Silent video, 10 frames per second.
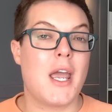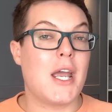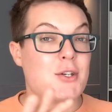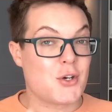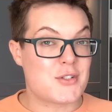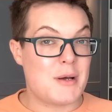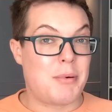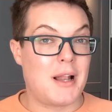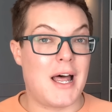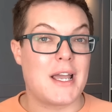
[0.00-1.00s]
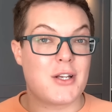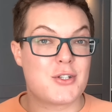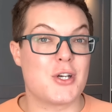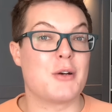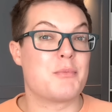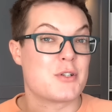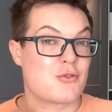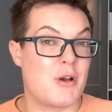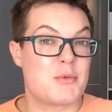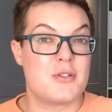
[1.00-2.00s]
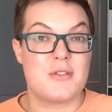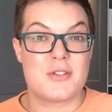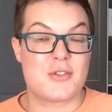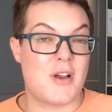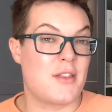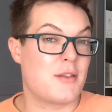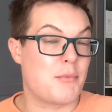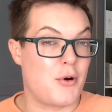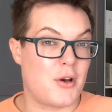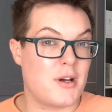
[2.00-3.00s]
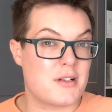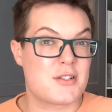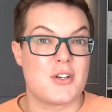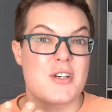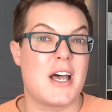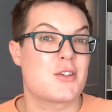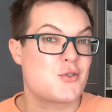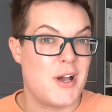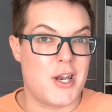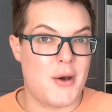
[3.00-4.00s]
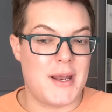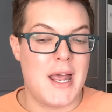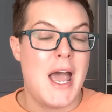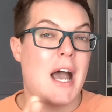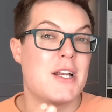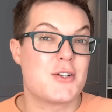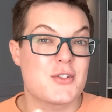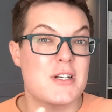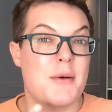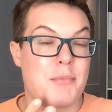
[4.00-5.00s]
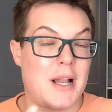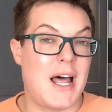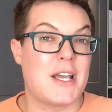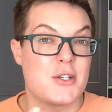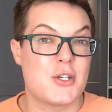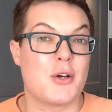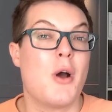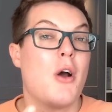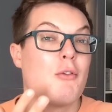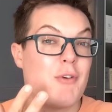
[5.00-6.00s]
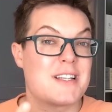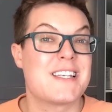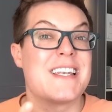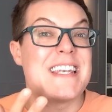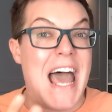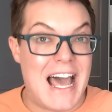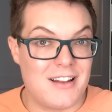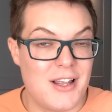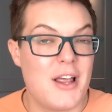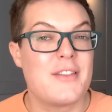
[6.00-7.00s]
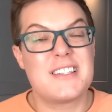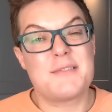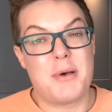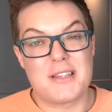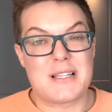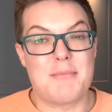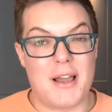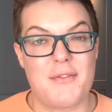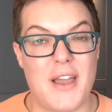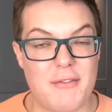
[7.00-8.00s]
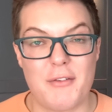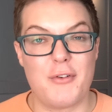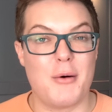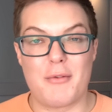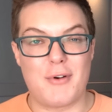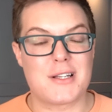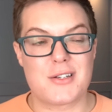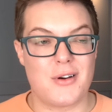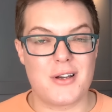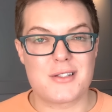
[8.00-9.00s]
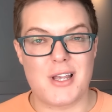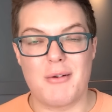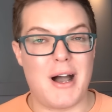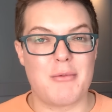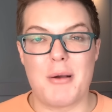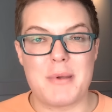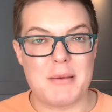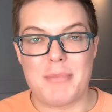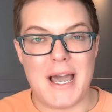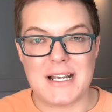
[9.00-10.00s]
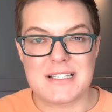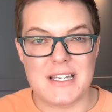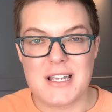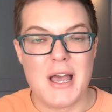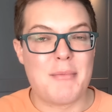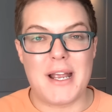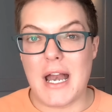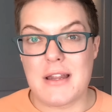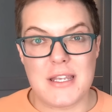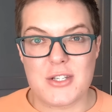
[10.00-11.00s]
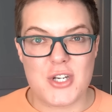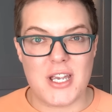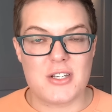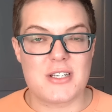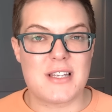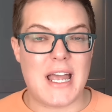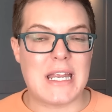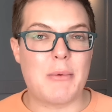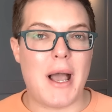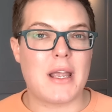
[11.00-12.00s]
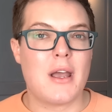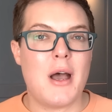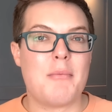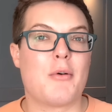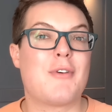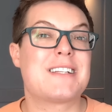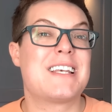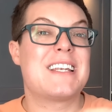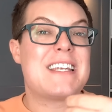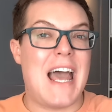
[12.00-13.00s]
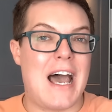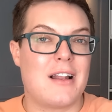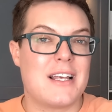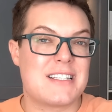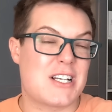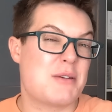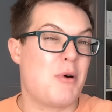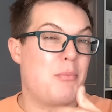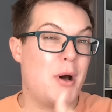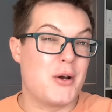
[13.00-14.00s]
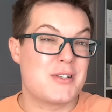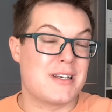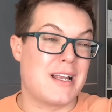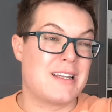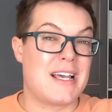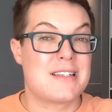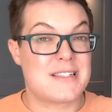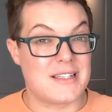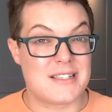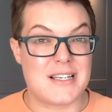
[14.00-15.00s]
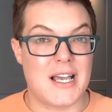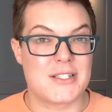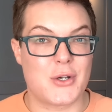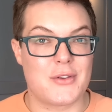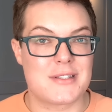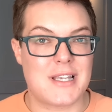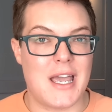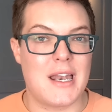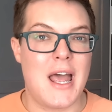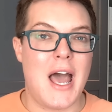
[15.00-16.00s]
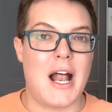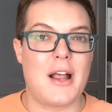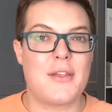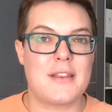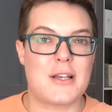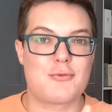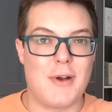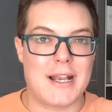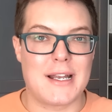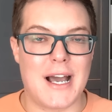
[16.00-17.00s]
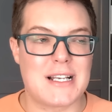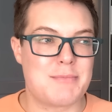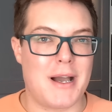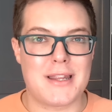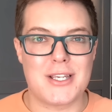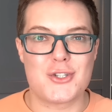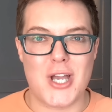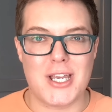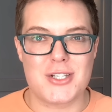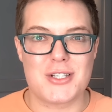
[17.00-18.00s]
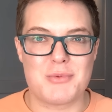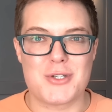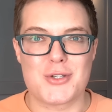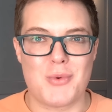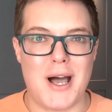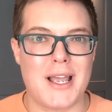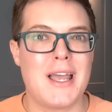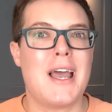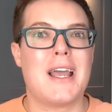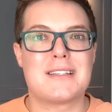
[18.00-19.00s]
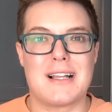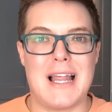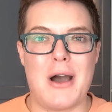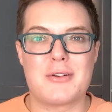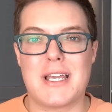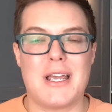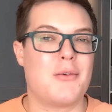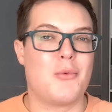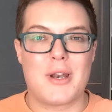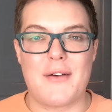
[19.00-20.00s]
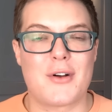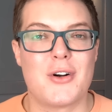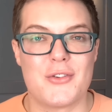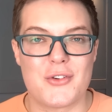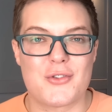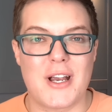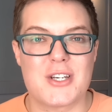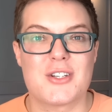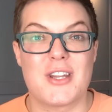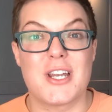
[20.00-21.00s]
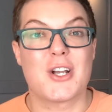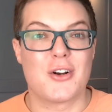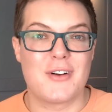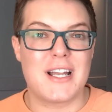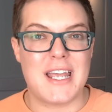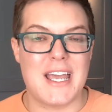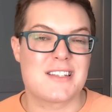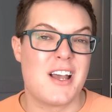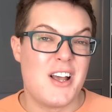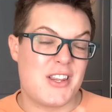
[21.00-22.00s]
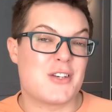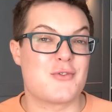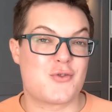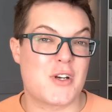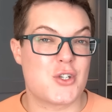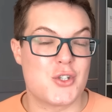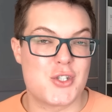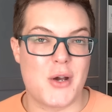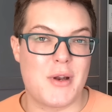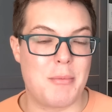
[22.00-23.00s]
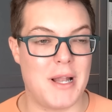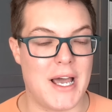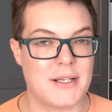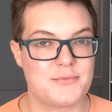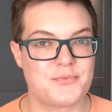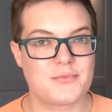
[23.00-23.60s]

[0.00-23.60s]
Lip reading: It doesn't apply to prescription strength products such as tretinoin, and it doesn't apply to retinal. This is personally my favourite form of retinoid, so I won't be impacted by any of these changes anyway. But retinal is actually more potent and less sensitising on the skin, and I think that's recognised by these changes, which is why it's allowed in whatever concentration that it currently is. These restrictions don't apply.